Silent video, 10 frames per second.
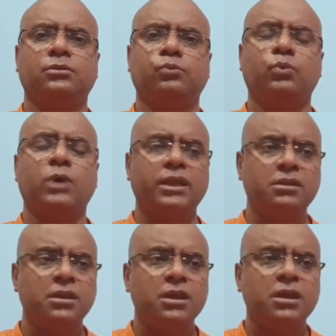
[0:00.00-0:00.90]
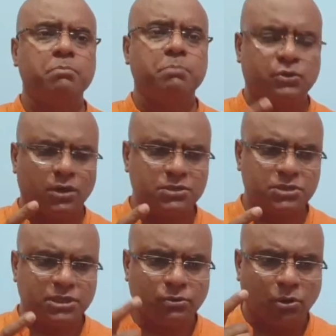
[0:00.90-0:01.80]
Why? Because
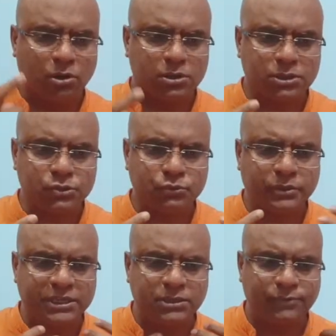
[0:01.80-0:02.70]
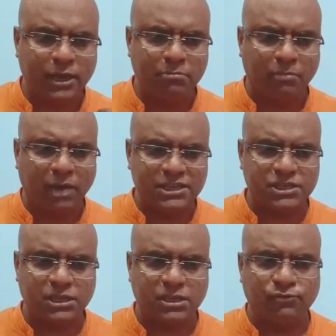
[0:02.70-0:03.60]
in order to rectify
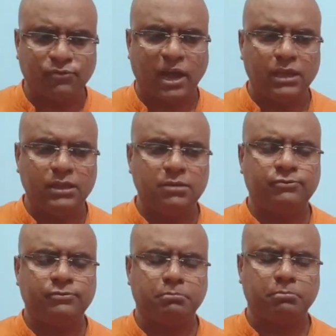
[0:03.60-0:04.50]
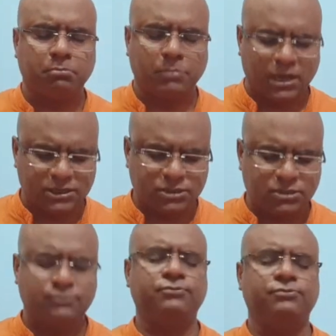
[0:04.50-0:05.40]
myself, I must
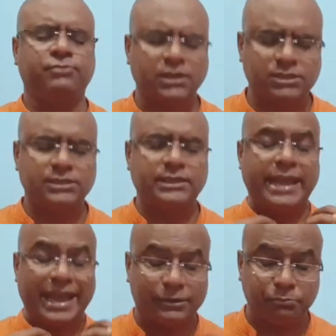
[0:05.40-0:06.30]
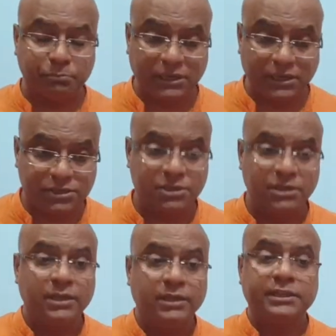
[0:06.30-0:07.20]
first admit
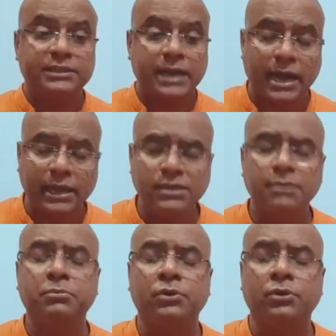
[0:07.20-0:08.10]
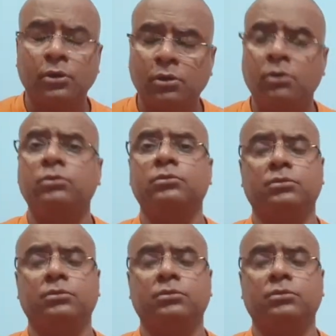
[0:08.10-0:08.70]
that I am wrong.